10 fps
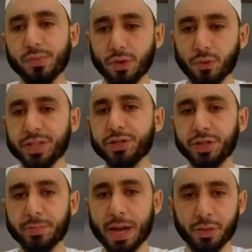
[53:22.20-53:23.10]
rinse
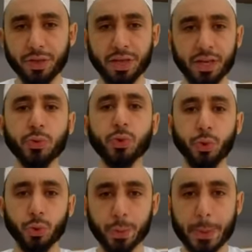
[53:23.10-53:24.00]
your mouth in
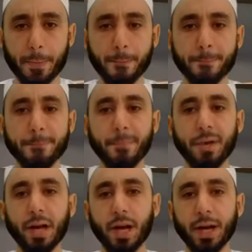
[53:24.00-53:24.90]
wudu
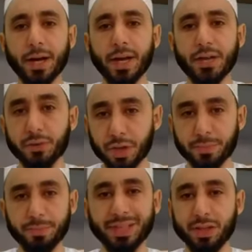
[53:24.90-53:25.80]
and you
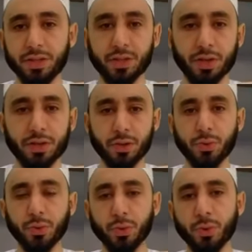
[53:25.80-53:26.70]
complete your
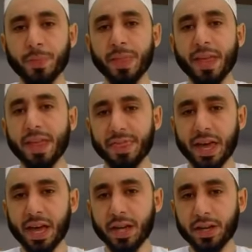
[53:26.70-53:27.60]
wudu,
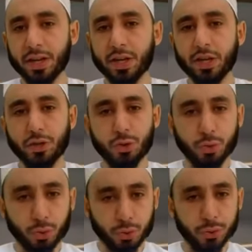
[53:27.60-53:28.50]
that
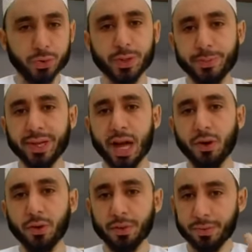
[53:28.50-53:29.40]
you spit
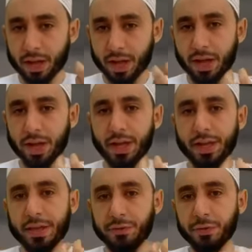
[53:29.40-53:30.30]
out
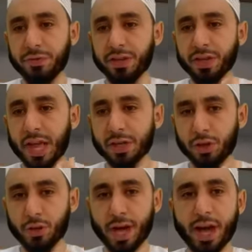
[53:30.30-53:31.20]
if you feel like
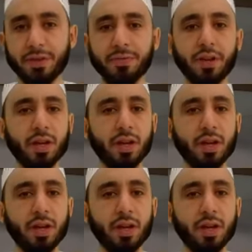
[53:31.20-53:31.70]
you have